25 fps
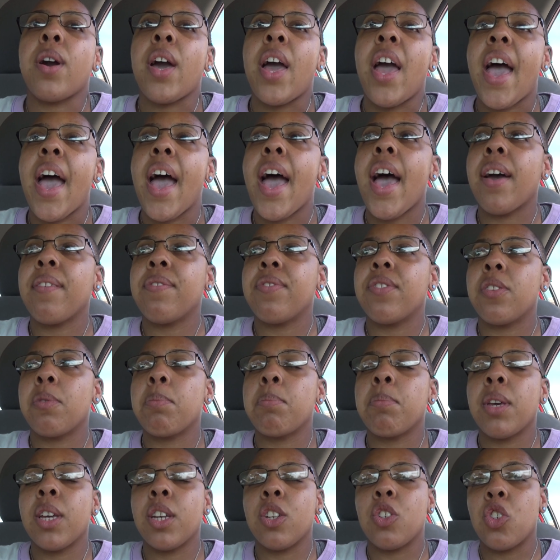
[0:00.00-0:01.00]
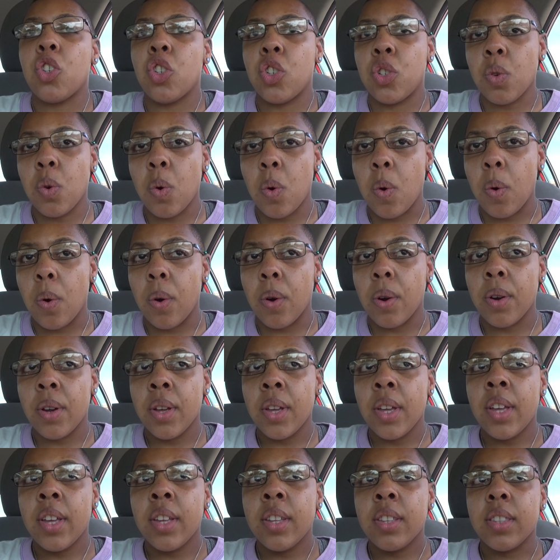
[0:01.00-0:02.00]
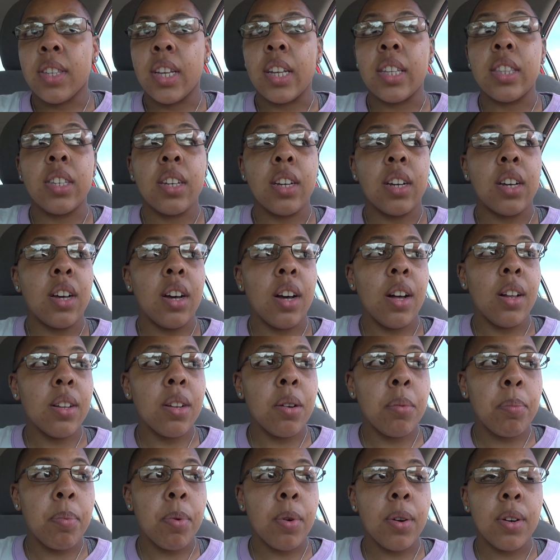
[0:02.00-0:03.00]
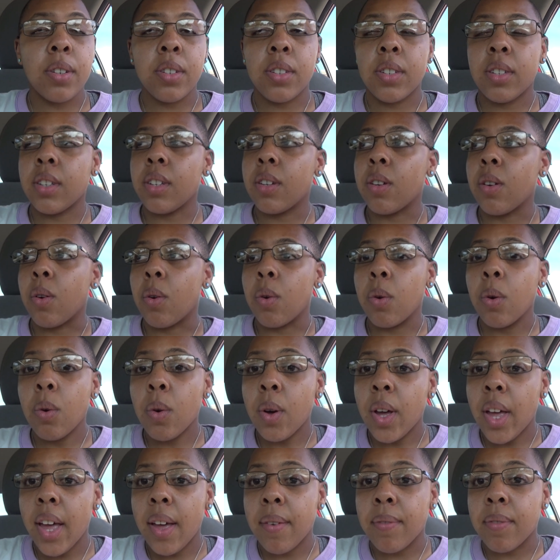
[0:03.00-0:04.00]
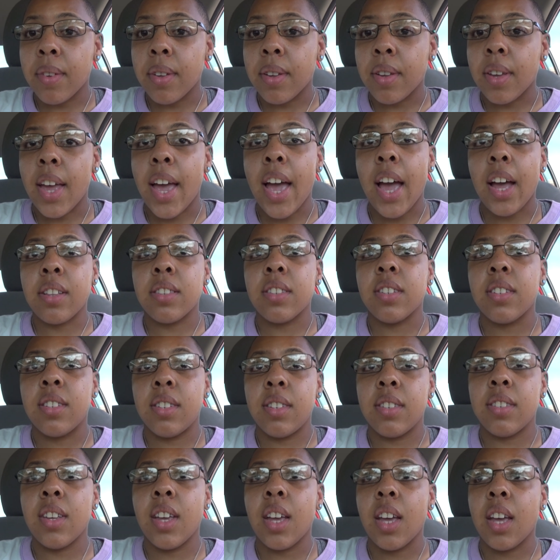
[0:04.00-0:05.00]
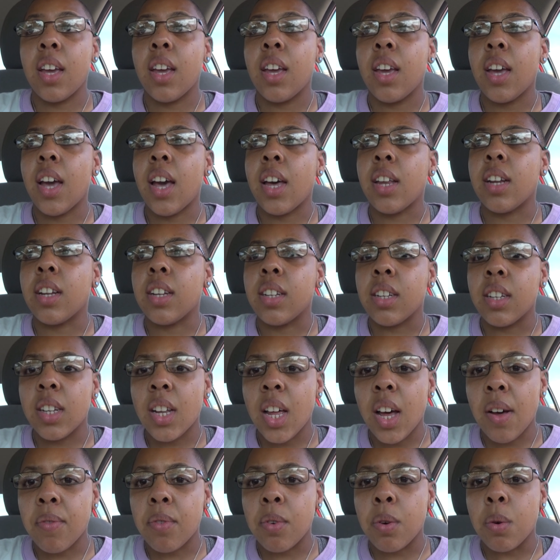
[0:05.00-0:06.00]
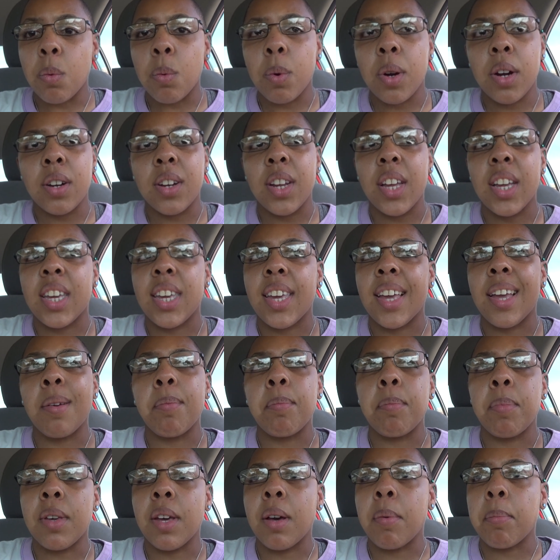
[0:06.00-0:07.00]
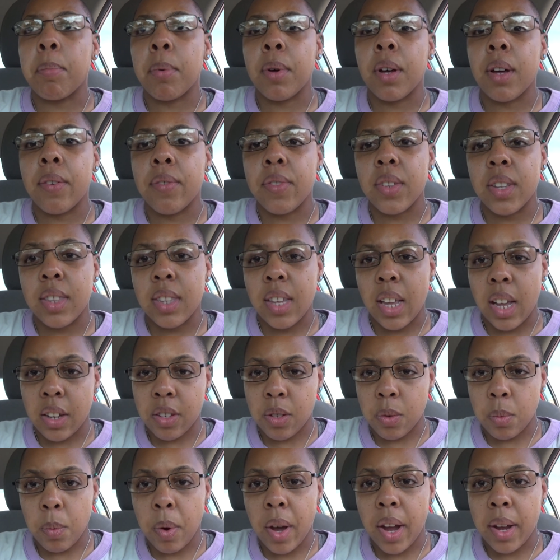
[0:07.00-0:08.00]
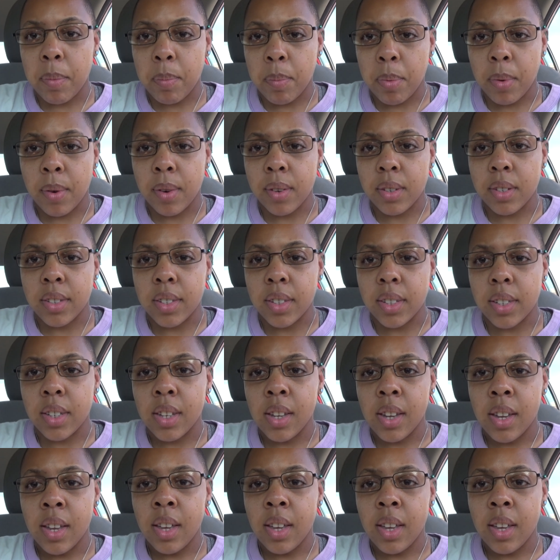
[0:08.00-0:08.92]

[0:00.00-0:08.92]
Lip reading: have to make sure that the colored person or whoever have to stay at a level where they can't be above the next white person.